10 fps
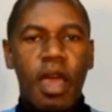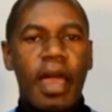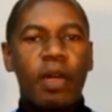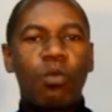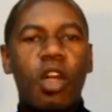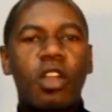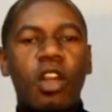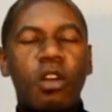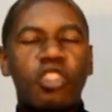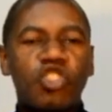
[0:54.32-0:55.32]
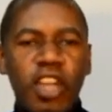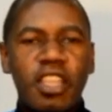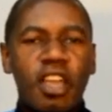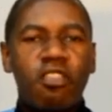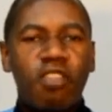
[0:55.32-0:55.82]
And we're going to go
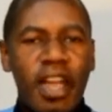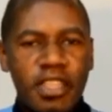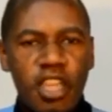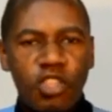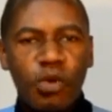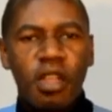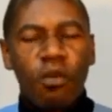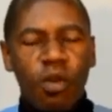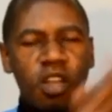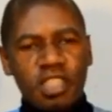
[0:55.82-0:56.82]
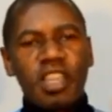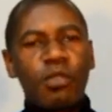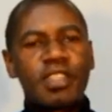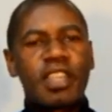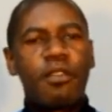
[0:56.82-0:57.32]
straight right into it. We're going to
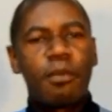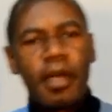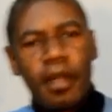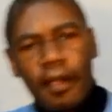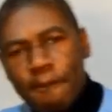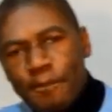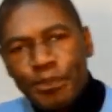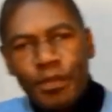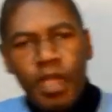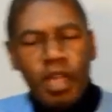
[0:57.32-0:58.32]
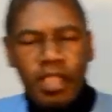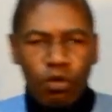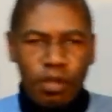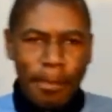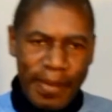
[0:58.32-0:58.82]
start with South America.
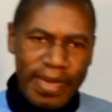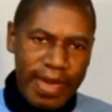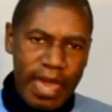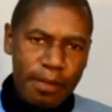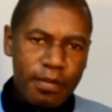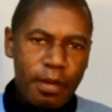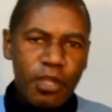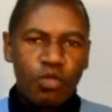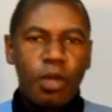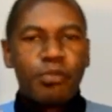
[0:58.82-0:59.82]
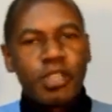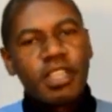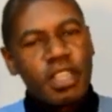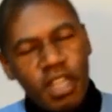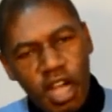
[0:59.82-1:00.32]
There was a big game between
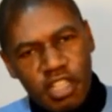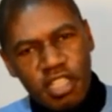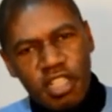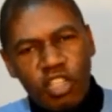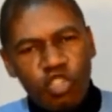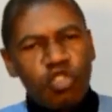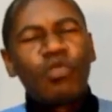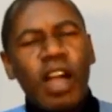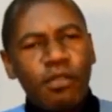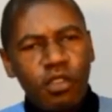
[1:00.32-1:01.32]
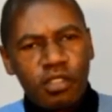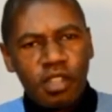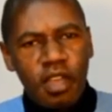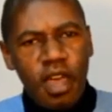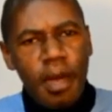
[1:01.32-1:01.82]
Brazil and Argentina, two rivals.